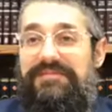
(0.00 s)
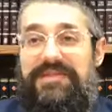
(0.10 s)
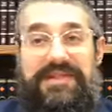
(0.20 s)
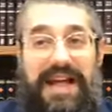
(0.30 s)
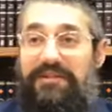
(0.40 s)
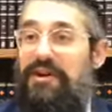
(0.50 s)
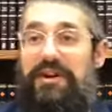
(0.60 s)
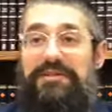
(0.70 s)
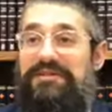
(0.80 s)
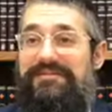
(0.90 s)
It's not
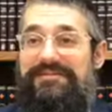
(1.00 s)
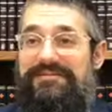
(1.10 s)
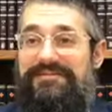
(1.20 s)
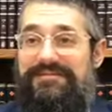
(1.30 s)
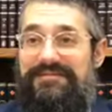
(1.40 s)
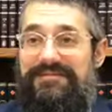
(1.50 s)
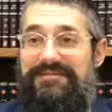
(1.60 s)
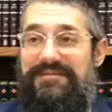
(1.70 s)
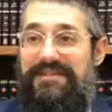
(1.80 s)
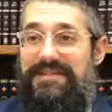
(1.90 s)
good.
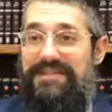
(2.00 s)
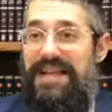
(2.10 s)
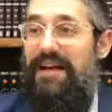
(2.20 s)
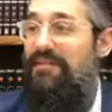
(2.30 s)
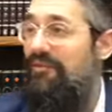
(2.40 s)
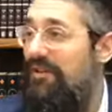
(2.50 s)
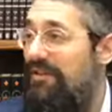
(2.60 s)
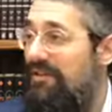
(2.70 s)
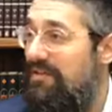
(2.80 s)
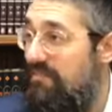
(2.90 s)
It's
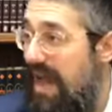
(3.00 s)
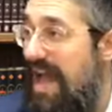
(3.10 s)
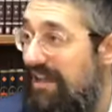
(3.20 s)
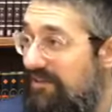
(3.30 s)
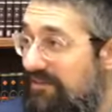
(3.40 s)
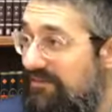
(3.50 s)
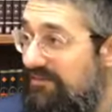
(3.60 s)
counterfeit. It's bad.